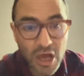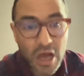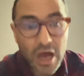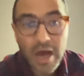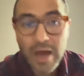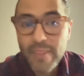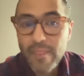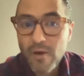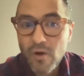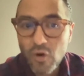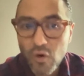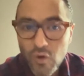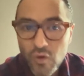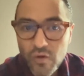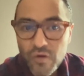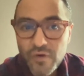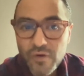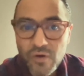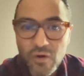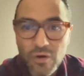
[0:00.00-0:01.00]
and
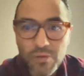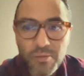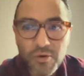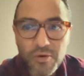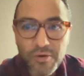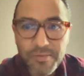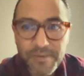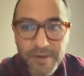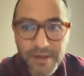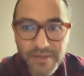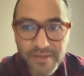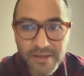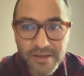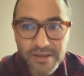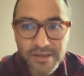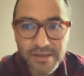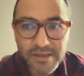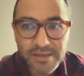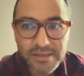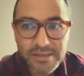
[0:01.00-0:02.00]
other
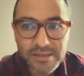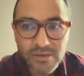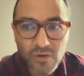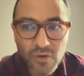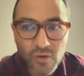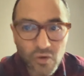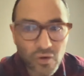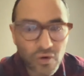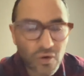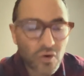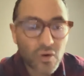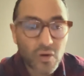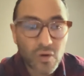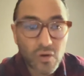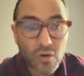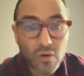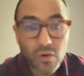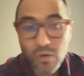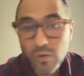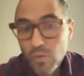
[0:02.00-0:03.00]
comorbidities or
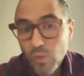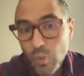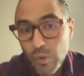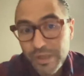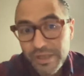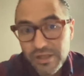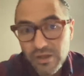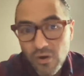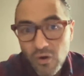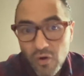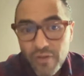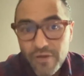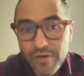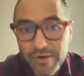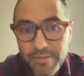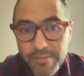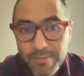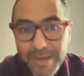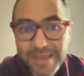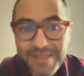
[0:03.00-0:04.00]
with
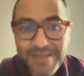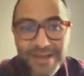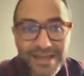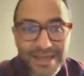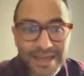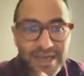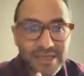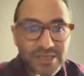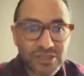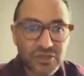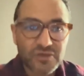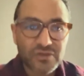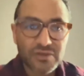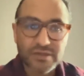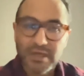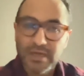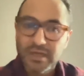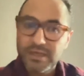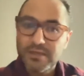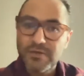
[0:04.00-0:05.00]
other medications,
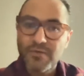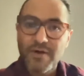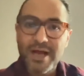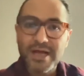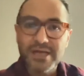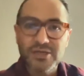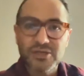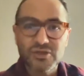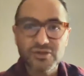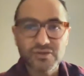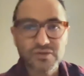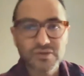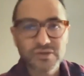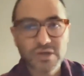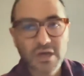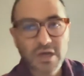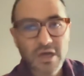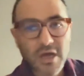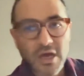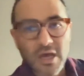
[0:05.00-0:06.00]
the interactions.
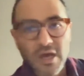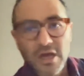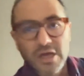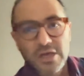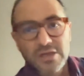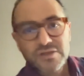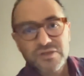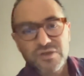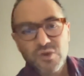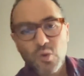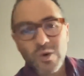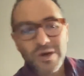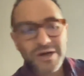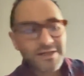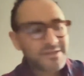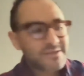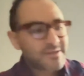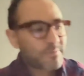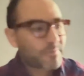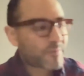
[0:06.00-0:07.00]
So what
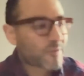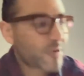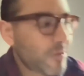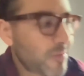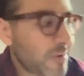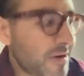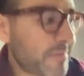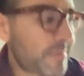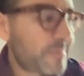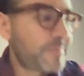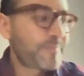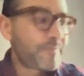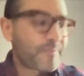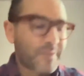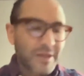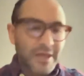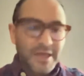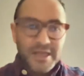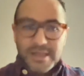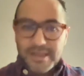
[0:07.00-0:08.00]
is the problem
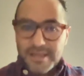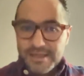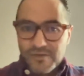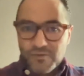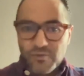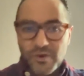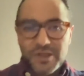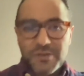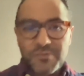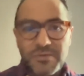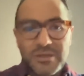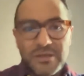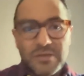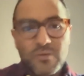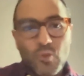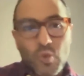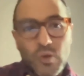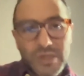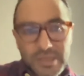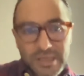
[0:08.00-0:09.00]
in the treatment
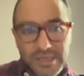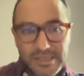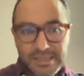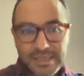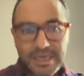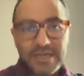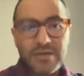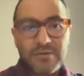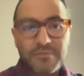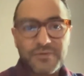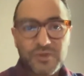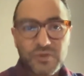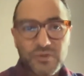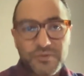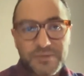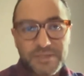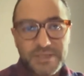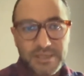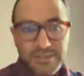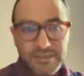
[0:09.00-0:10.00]
with these kind of
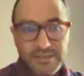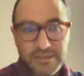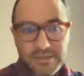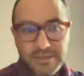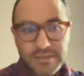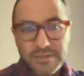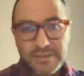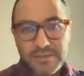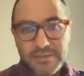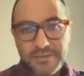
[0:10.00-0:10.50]
substances?